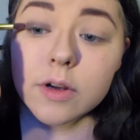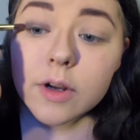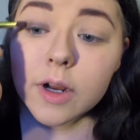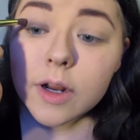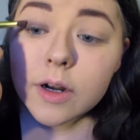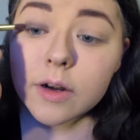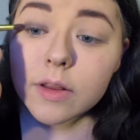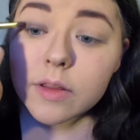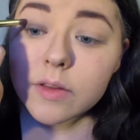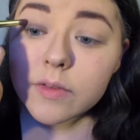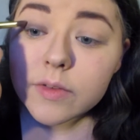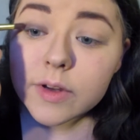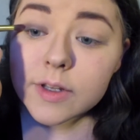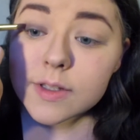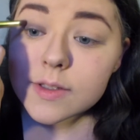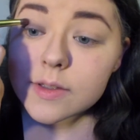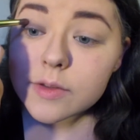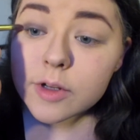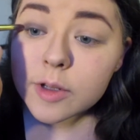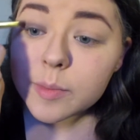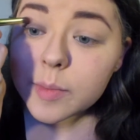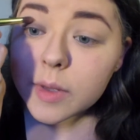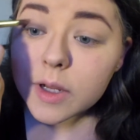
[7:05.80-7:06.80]
or out of the Vice
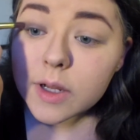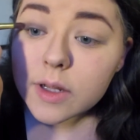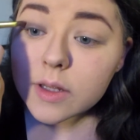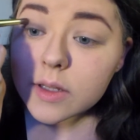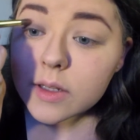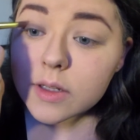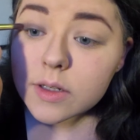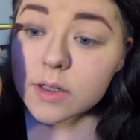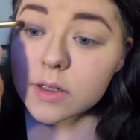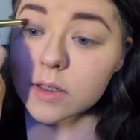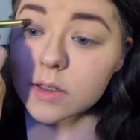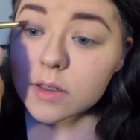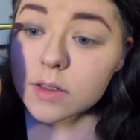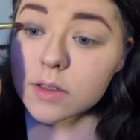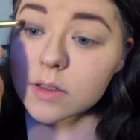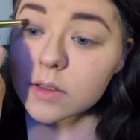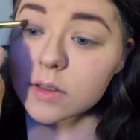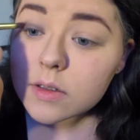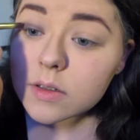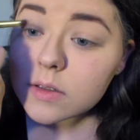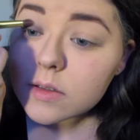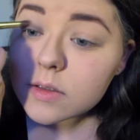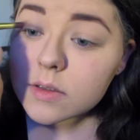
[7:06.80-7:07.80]
3 palette,
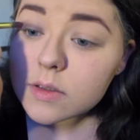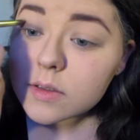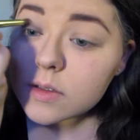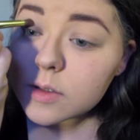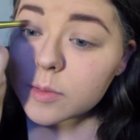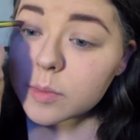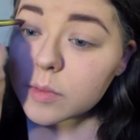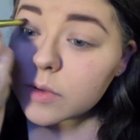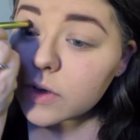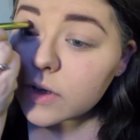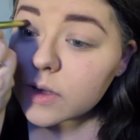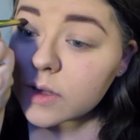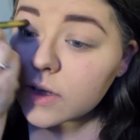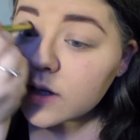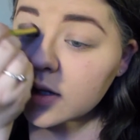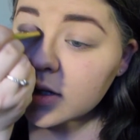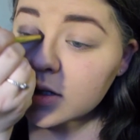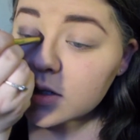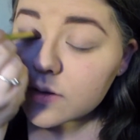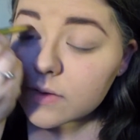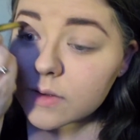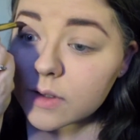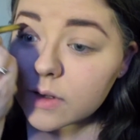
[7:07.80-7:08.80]
just to blend the
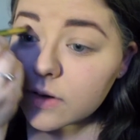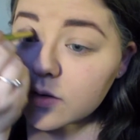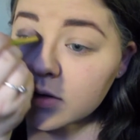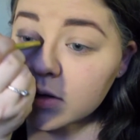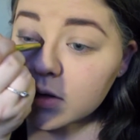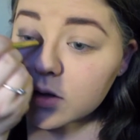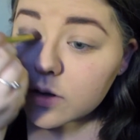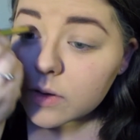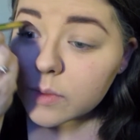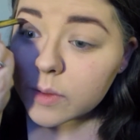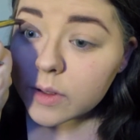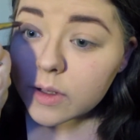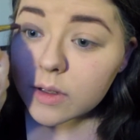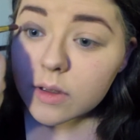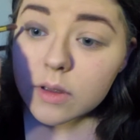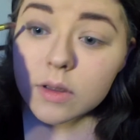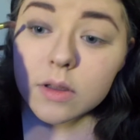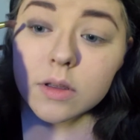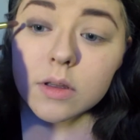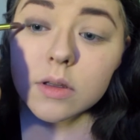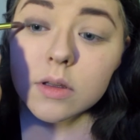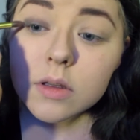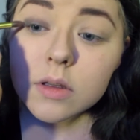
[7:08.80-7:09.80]
edge of that really quick.